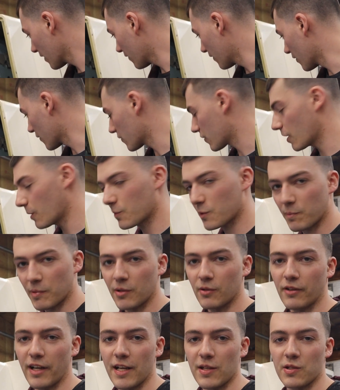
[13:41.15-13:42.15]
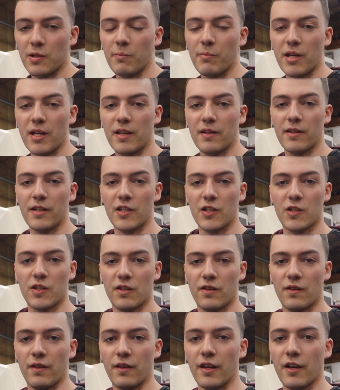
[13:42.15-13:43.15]
the subspindle has to be in
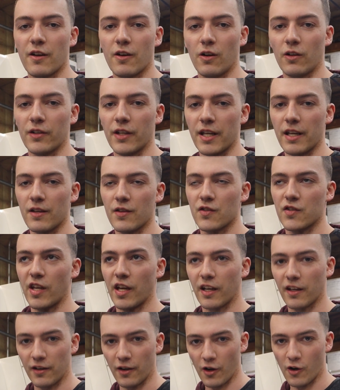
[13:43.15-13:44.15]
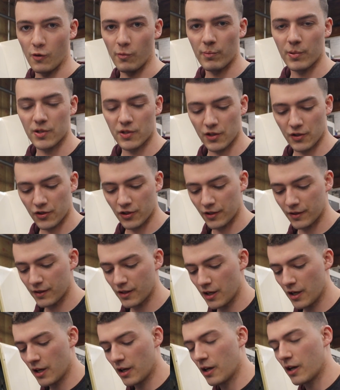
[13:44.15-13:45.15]
this thing called a second home position,
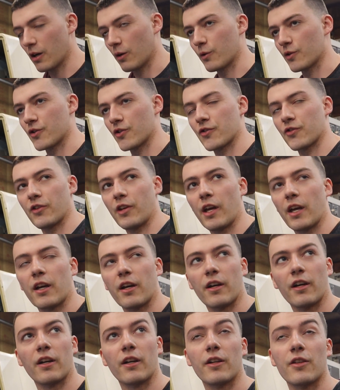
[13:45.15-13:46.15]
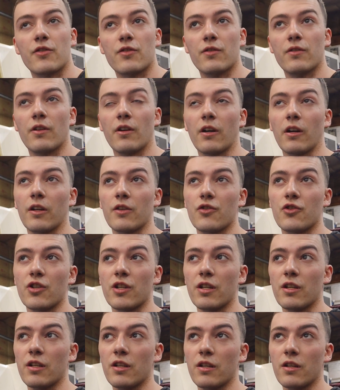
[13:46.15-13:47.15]
which is like a
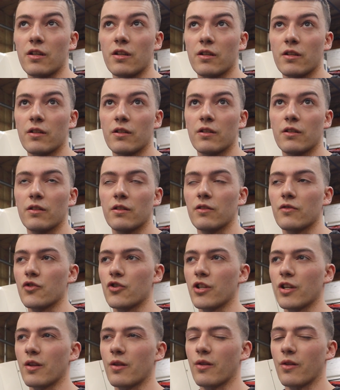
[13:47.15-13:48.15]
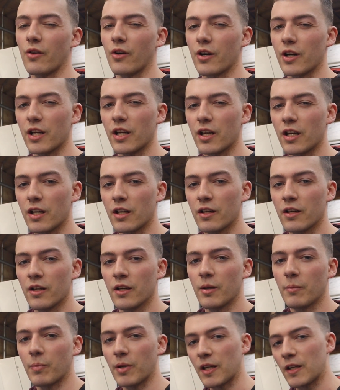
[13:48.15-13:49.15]
G30
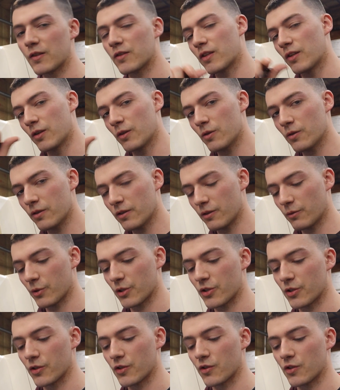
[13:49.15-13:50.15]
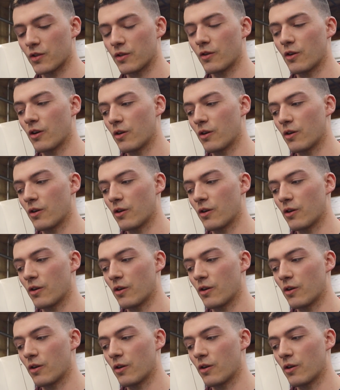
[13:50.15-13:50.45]
P2, which is